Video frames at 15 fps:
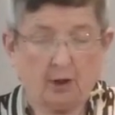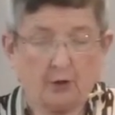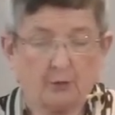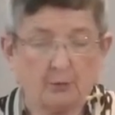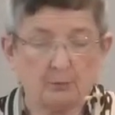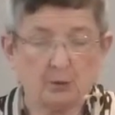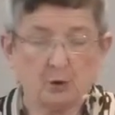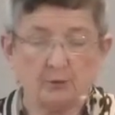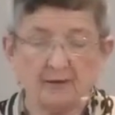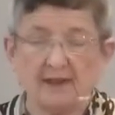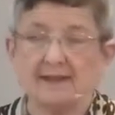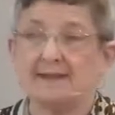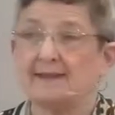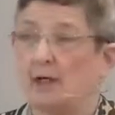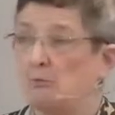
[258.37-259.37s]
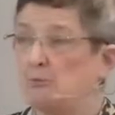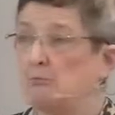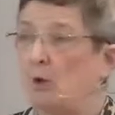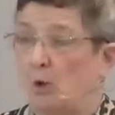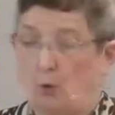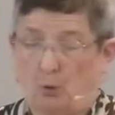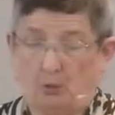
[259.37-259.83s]
The movie
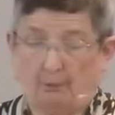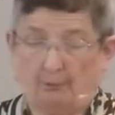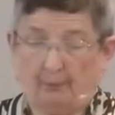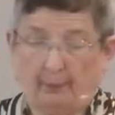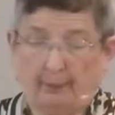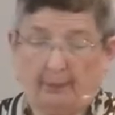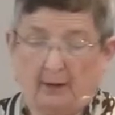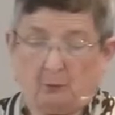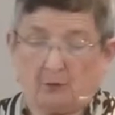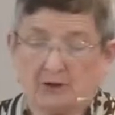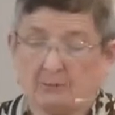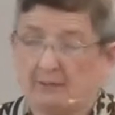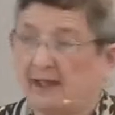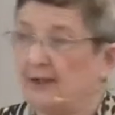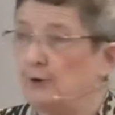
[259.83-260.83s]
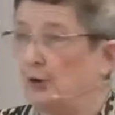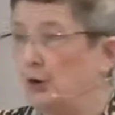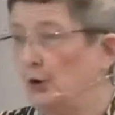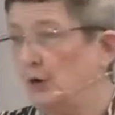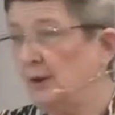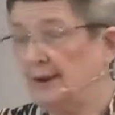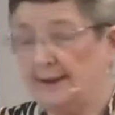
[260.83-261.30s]
Dumbo was made
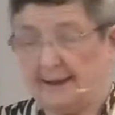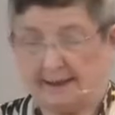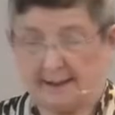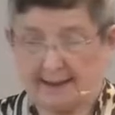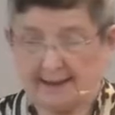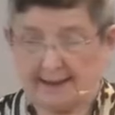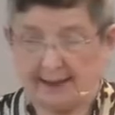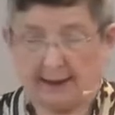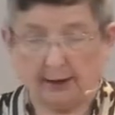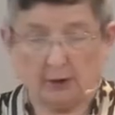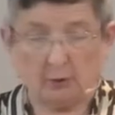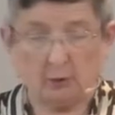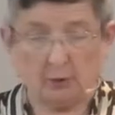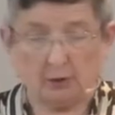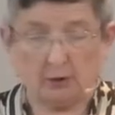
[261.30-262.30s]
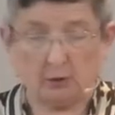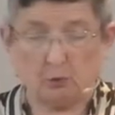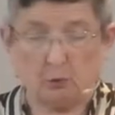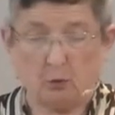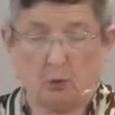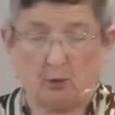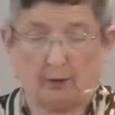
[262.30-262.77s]
early in the Second World
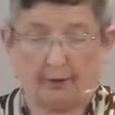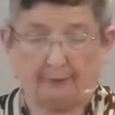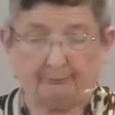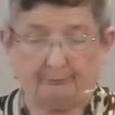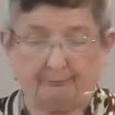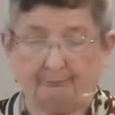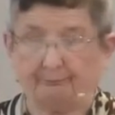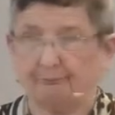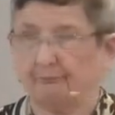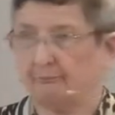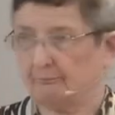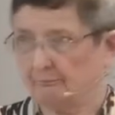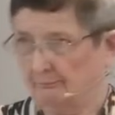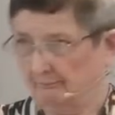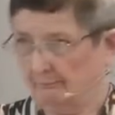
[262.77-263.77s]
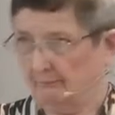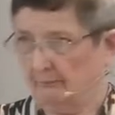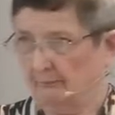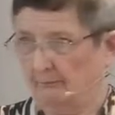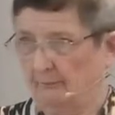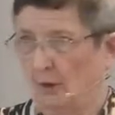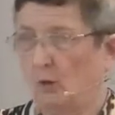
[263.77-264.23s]
War,
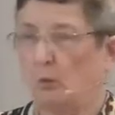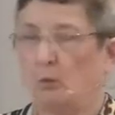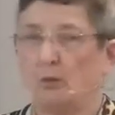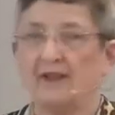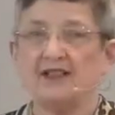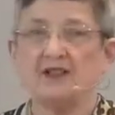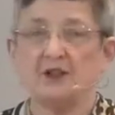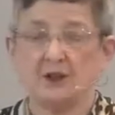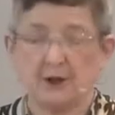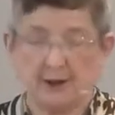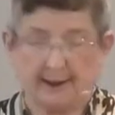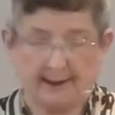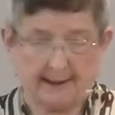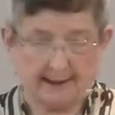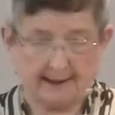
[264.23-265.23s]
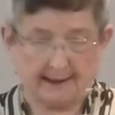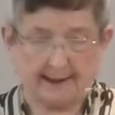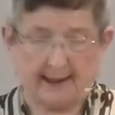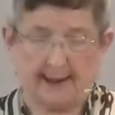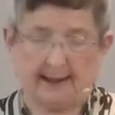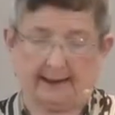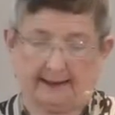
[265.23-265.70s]
which
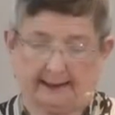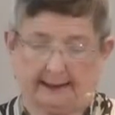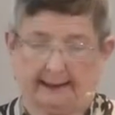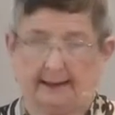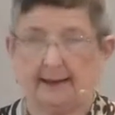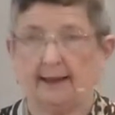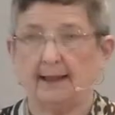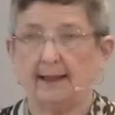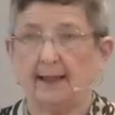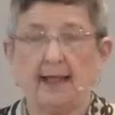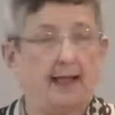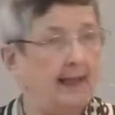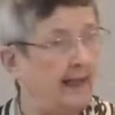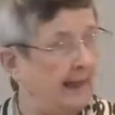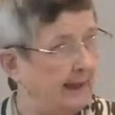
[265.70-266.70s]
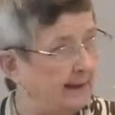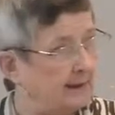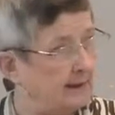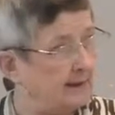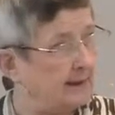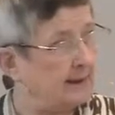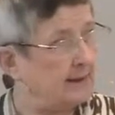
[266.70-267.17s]
incidentally
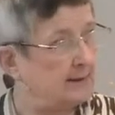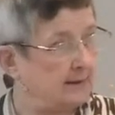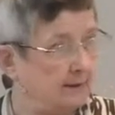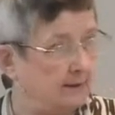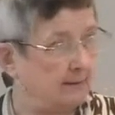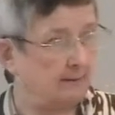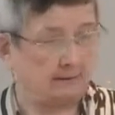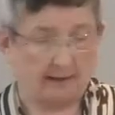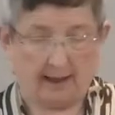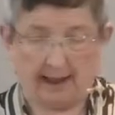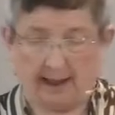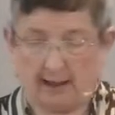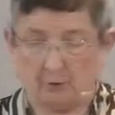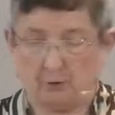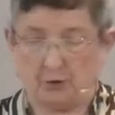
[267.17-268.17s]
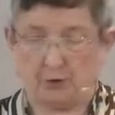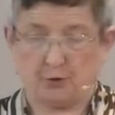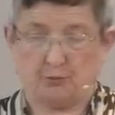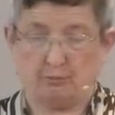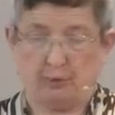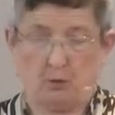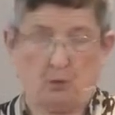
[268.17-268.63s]
ended the year I was
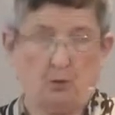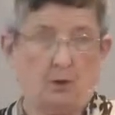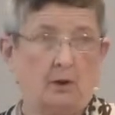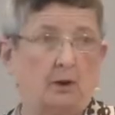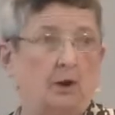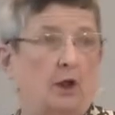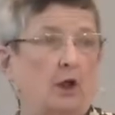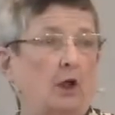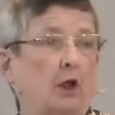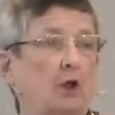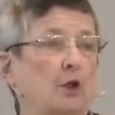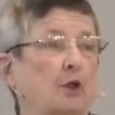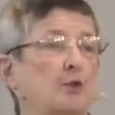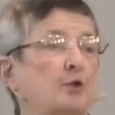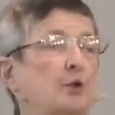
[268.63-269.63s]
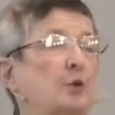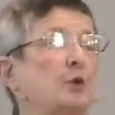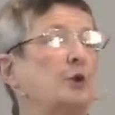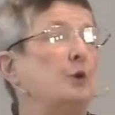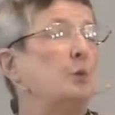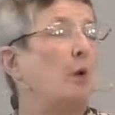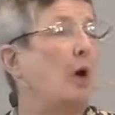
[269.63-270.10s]
born, so
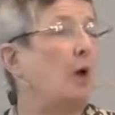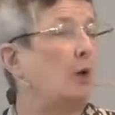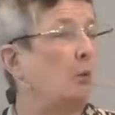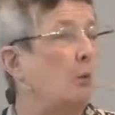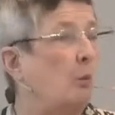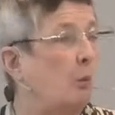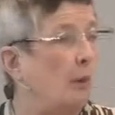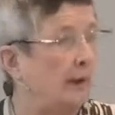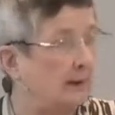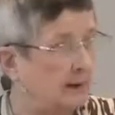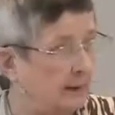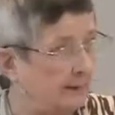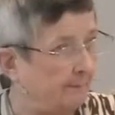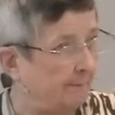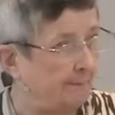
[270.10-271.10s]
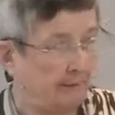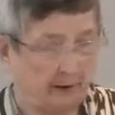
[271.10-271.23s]
you are welcome.